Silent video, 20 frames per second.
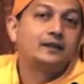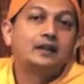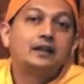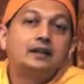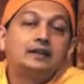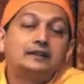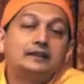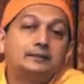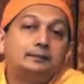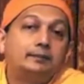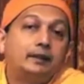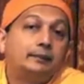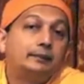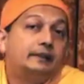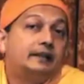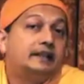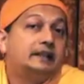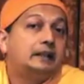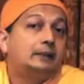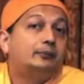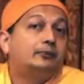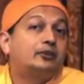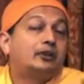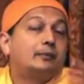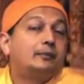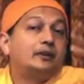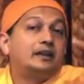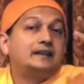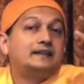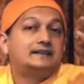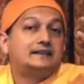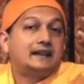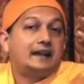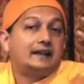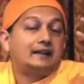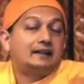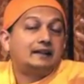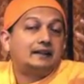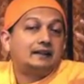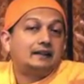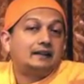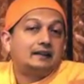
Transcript: It is bubbling up from inside,